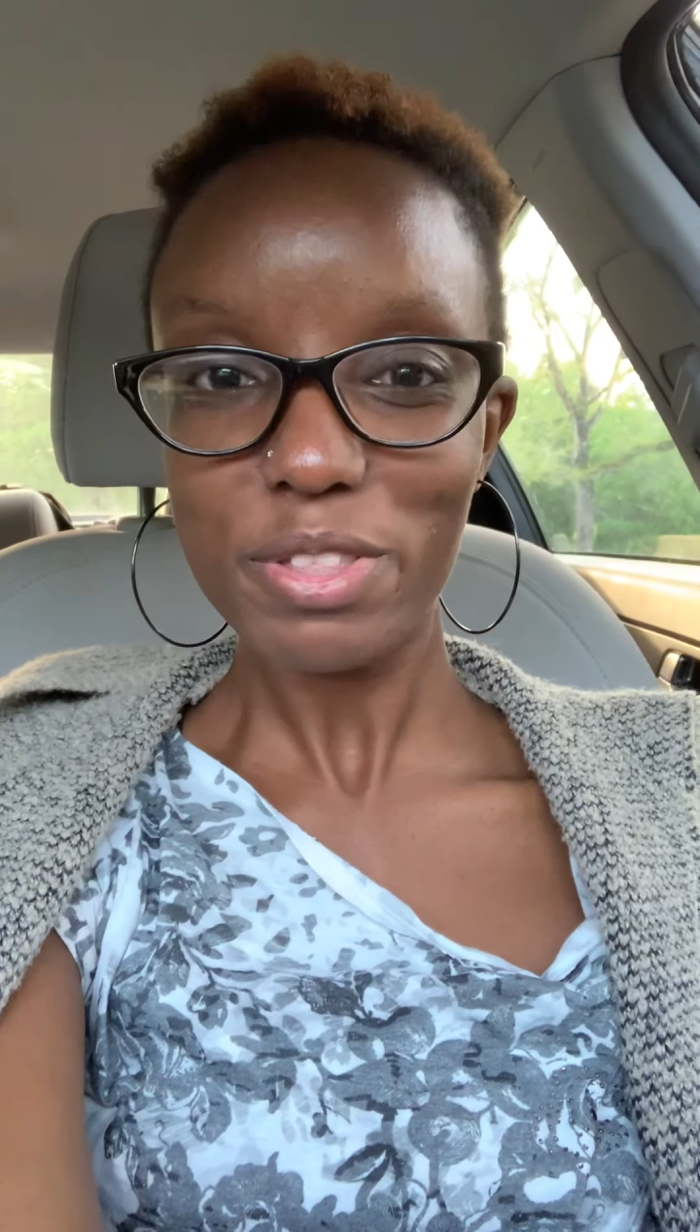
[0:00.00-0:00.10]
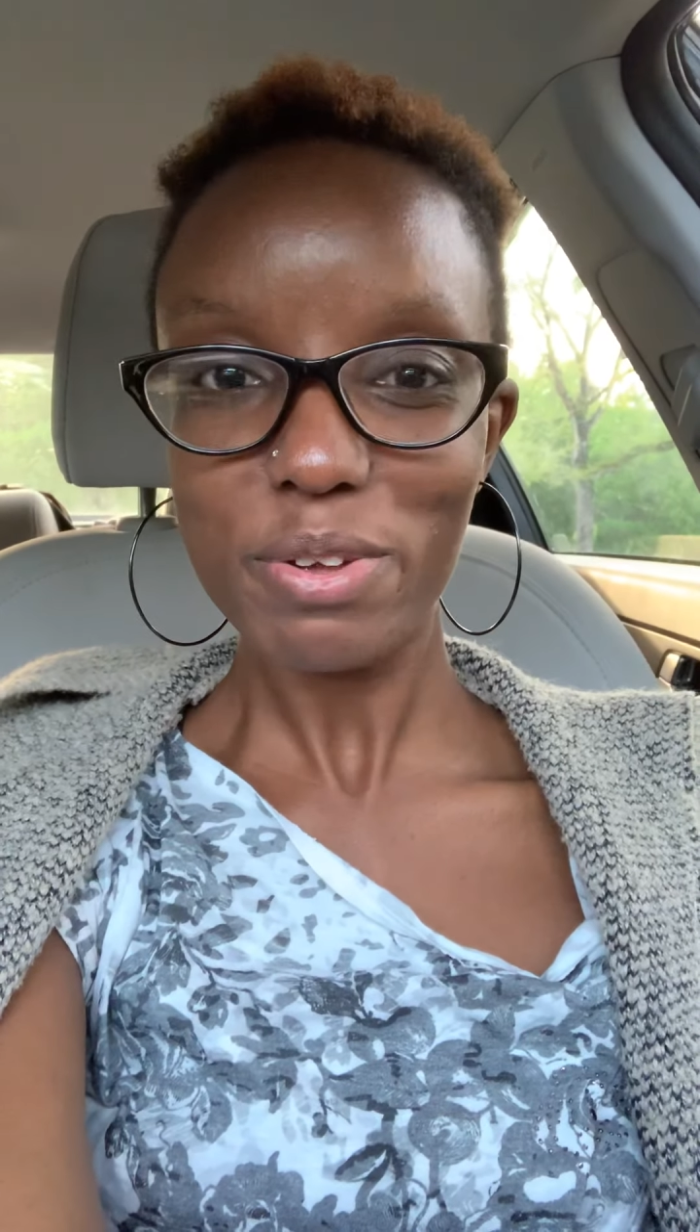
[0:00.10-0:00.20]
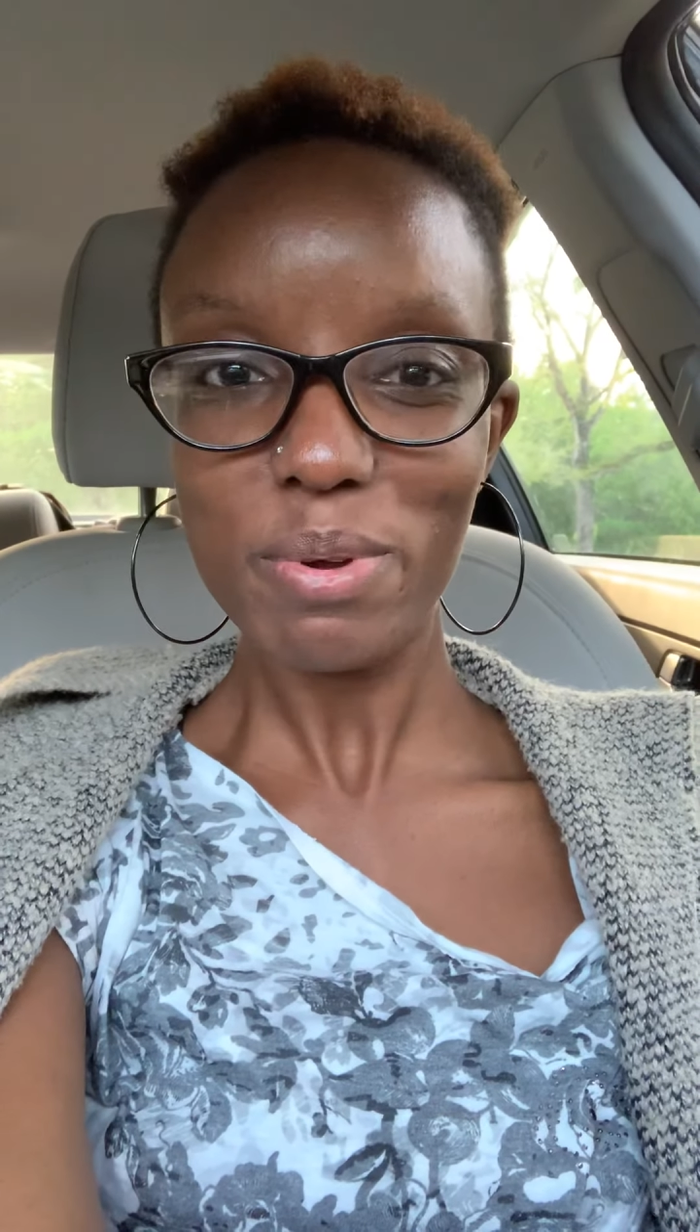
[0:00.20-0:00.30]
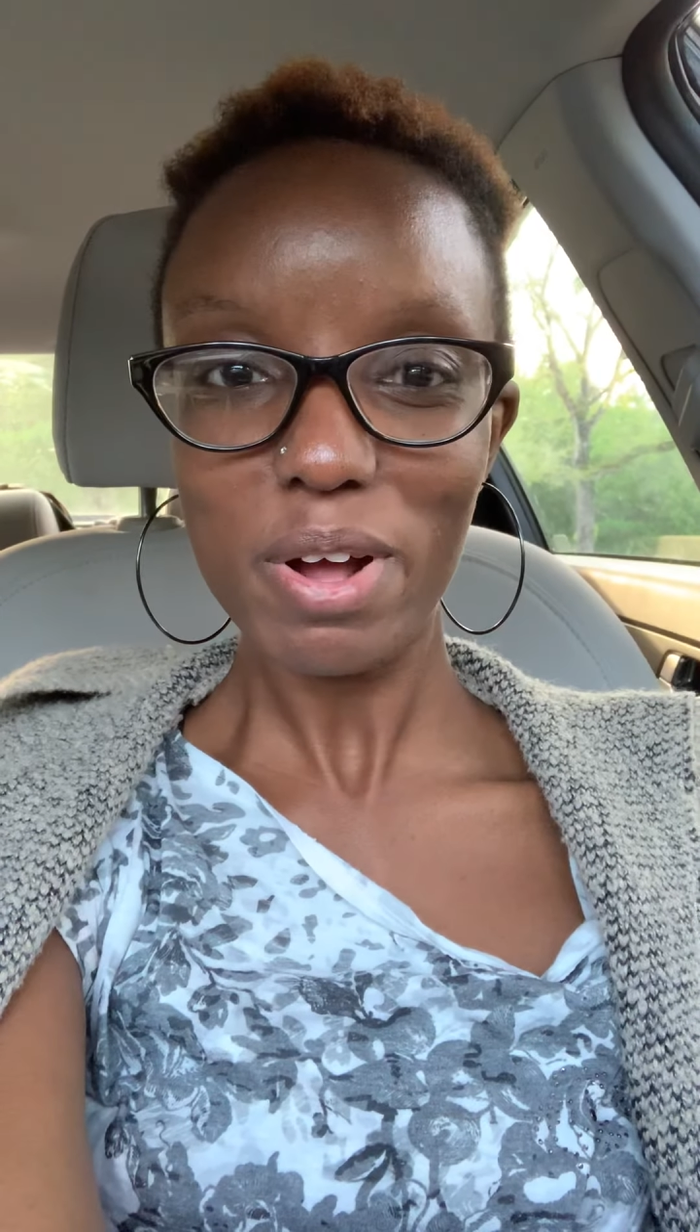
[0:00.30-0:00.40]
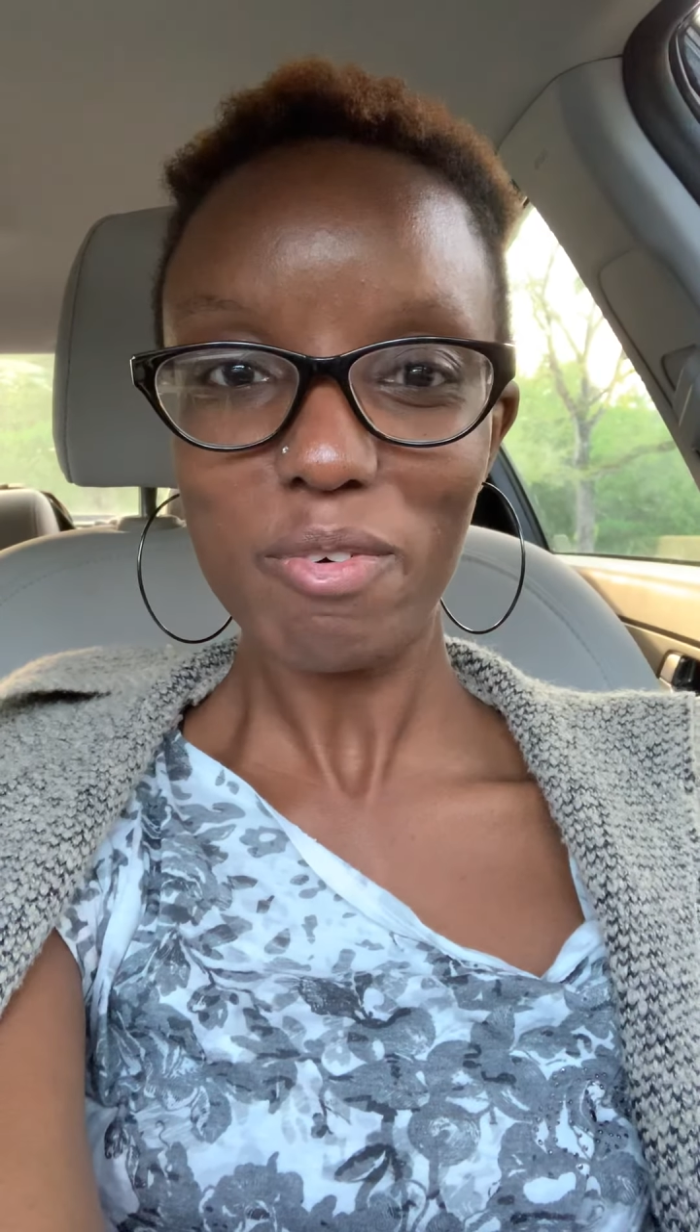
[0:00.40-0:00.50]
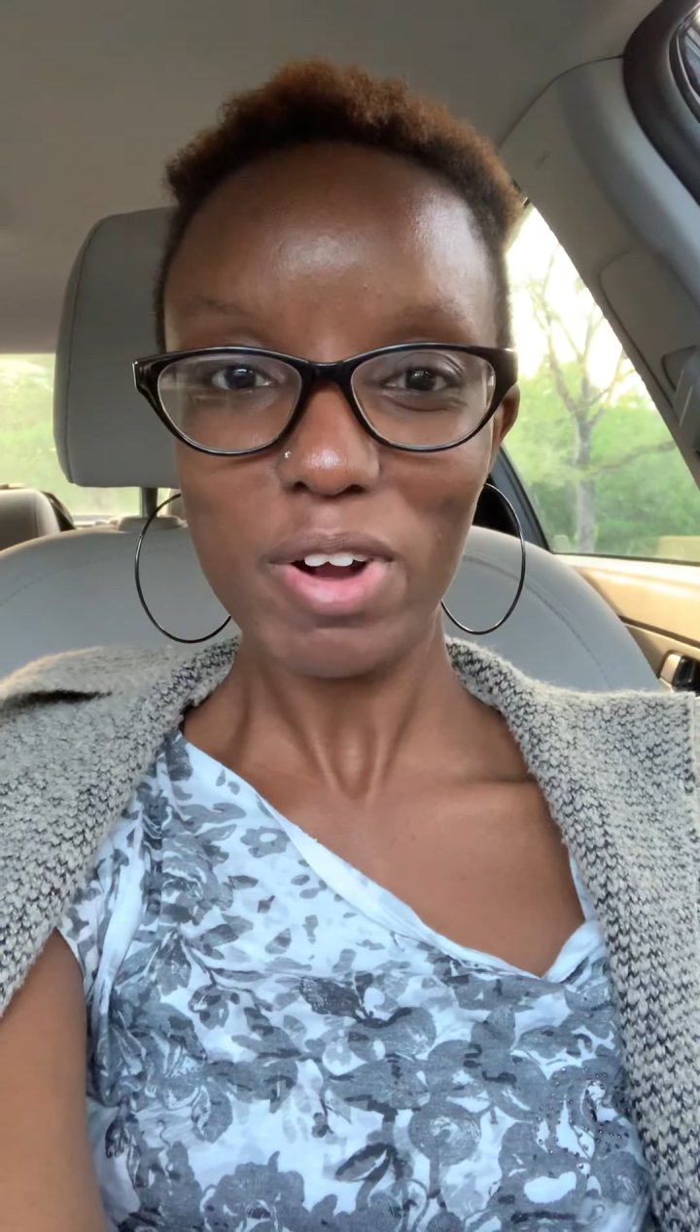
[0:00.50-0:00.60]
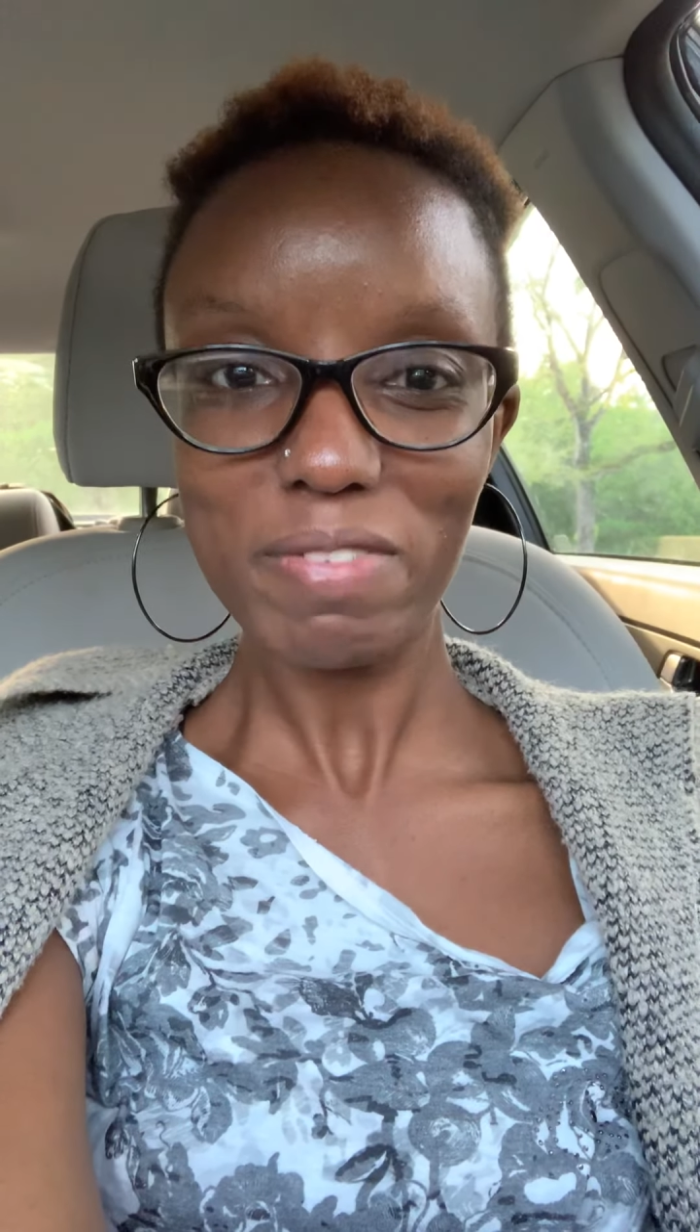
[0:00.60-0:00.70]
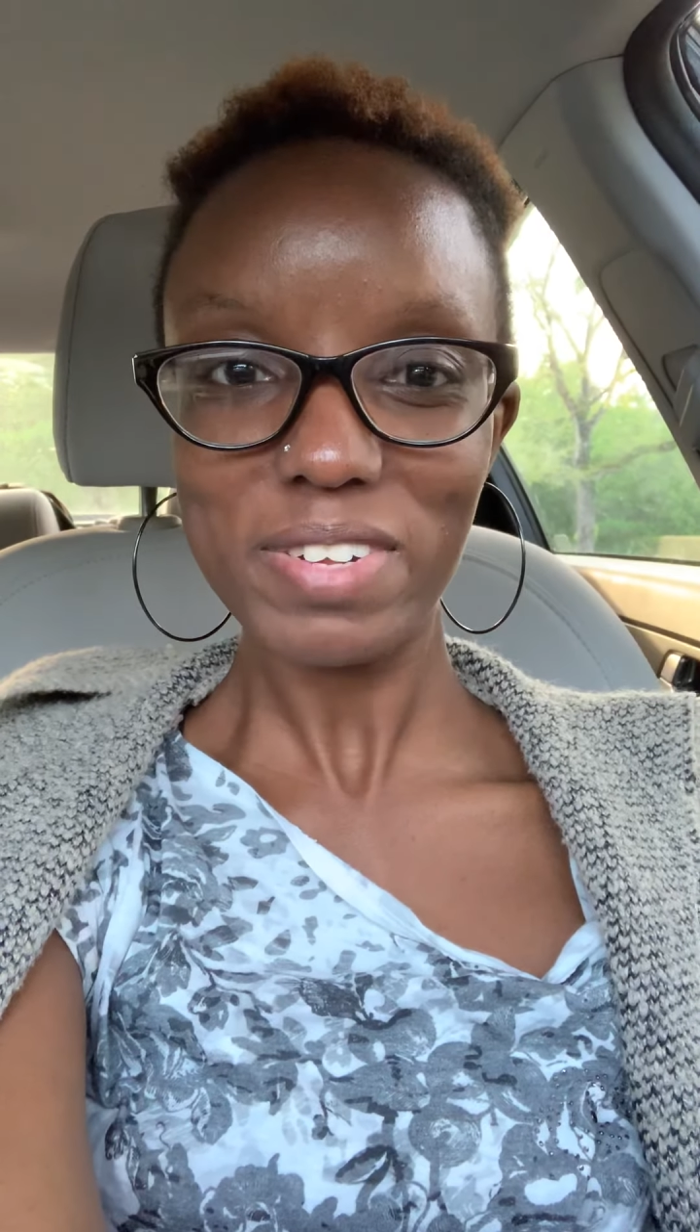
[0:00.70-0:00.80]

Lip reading: through a rough